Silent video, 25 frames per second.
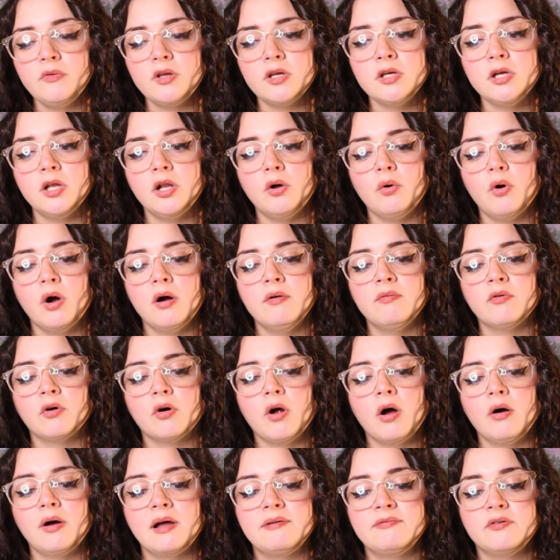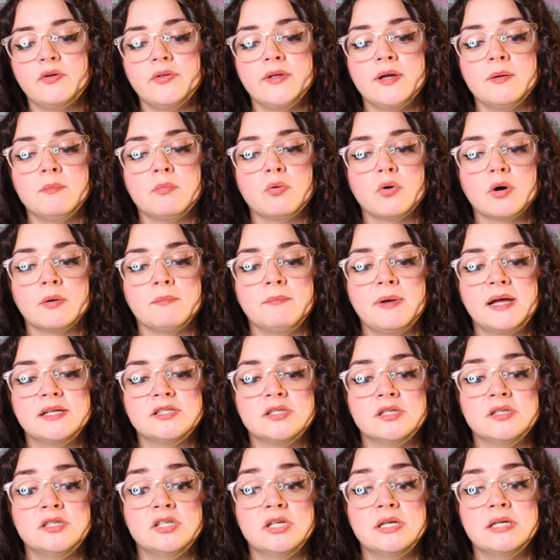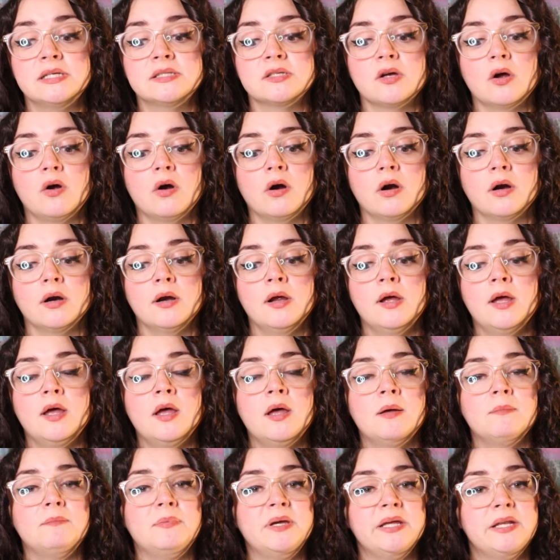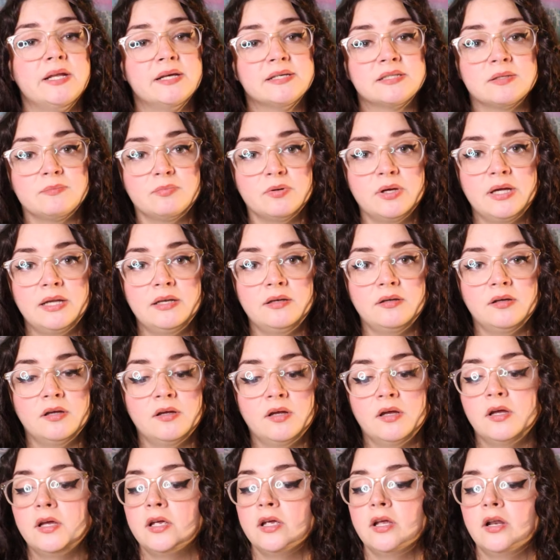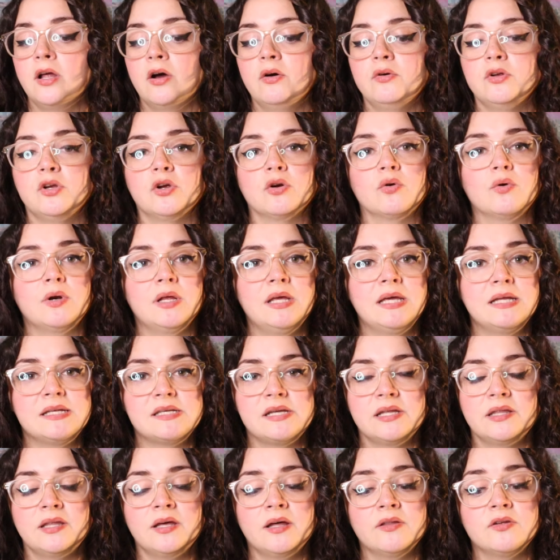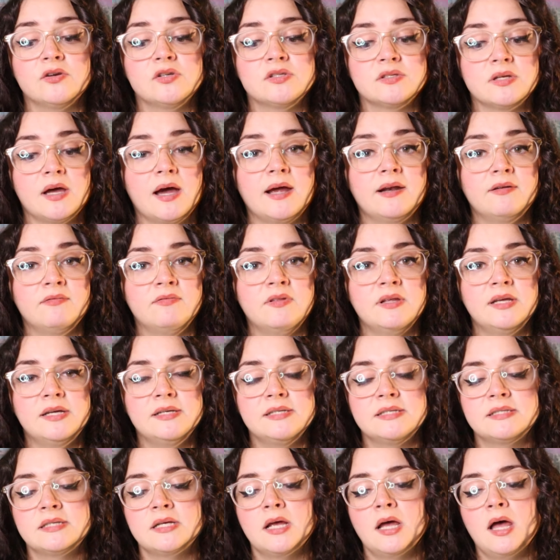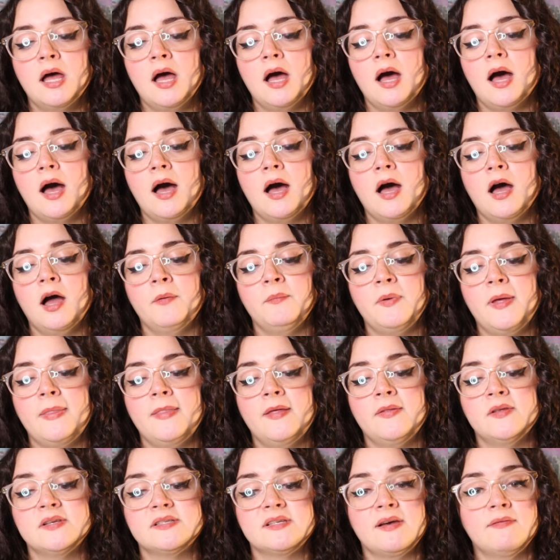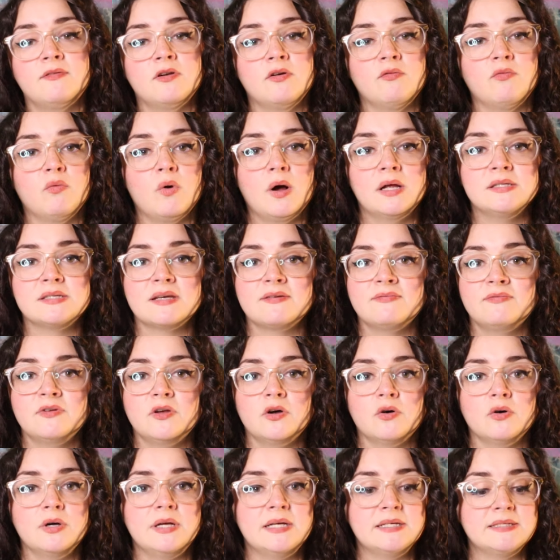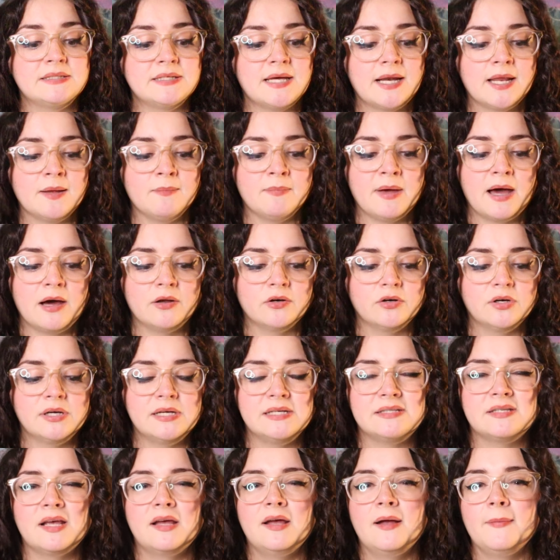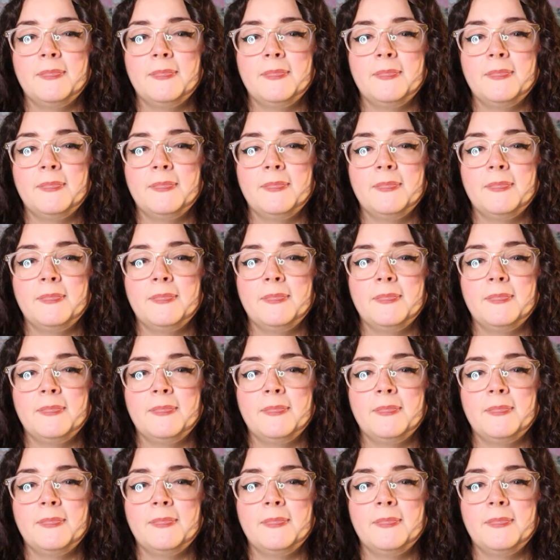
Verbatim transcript: you know, overall, I feel the important messages are be disciplined, you know, you're going to get to the other side of this. Um, and then the Seven of Wands, I feel, is setting boundaries.